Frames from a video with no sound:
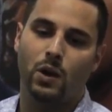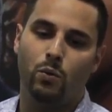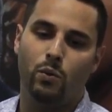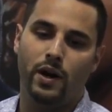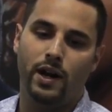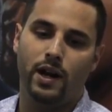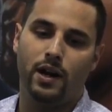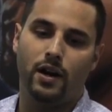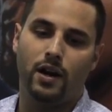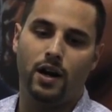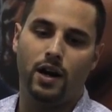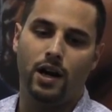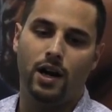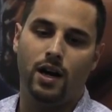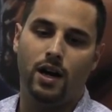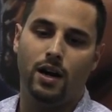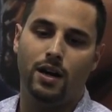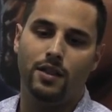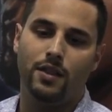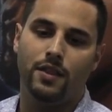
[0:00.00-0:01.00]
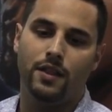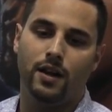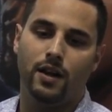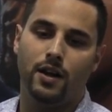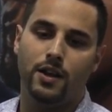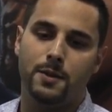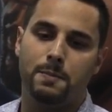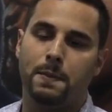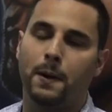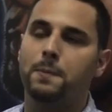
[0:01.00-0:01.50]
where
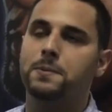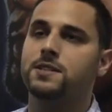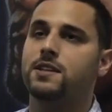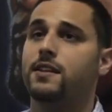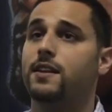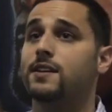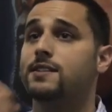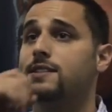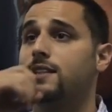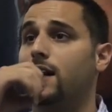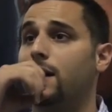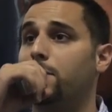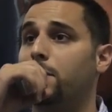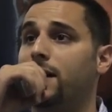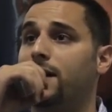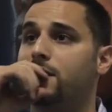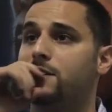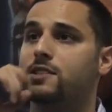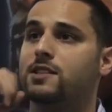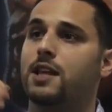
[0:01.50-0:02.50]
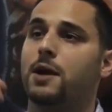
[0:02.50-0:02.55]
the purpose of the assignment is